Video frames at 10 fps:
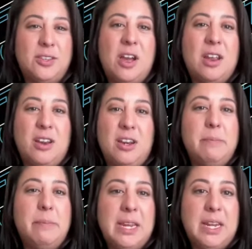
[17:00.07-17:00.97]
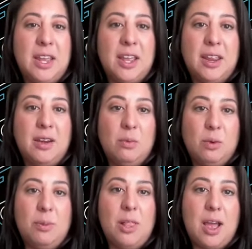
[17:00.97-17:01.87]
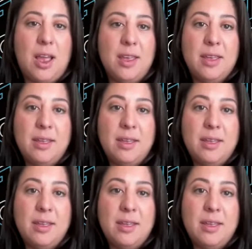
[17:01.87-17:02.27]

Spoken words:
not an immediate reply.